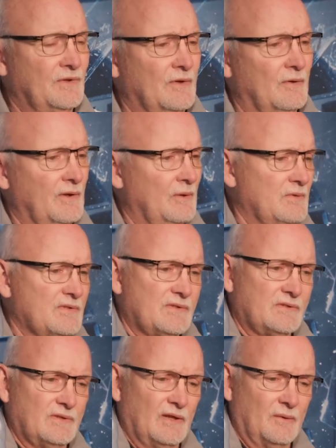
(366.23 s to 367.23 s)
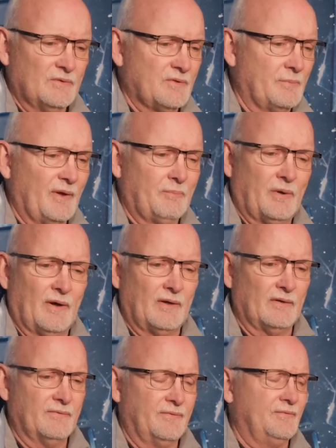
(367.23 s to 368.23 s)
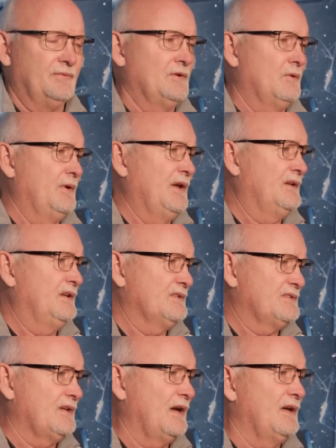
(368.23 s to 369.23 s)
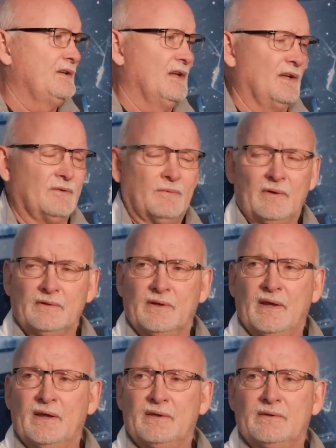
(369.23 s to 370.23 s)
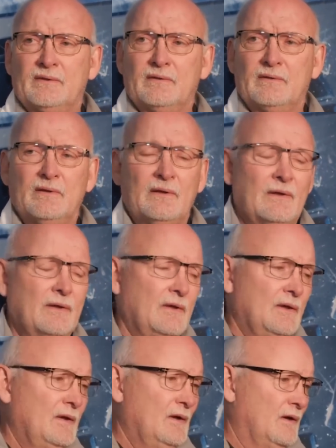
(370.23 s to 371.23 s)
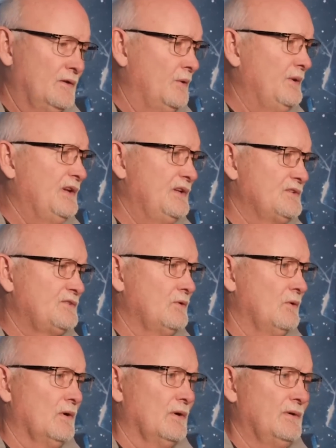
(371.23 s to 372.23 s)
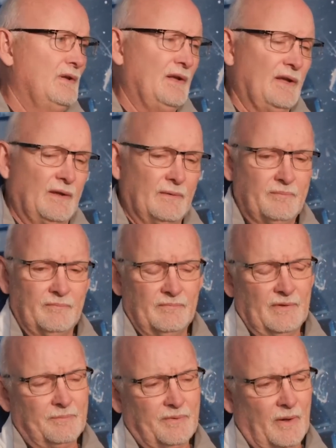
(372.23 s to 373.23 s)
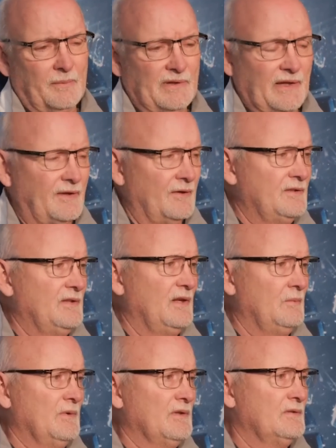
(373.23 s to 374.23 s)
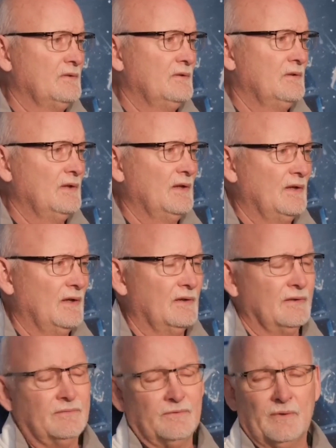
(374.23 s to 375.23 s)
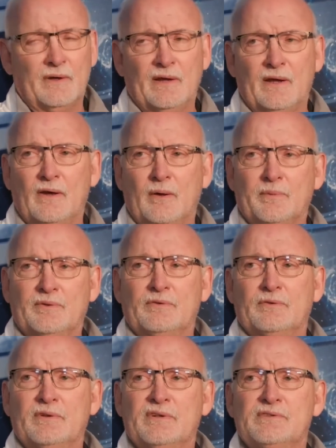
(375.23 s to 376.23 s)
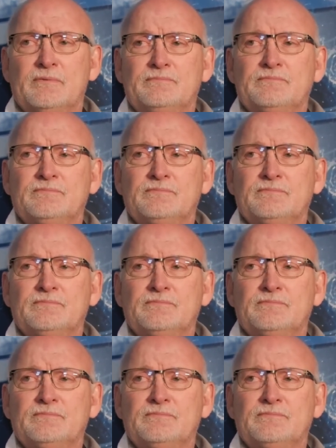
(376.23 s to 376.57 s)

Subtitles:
you know, he was a big part of, you know, getting inside and getting around the net. And although he didn't score, he probably led our team in grade A opportunities.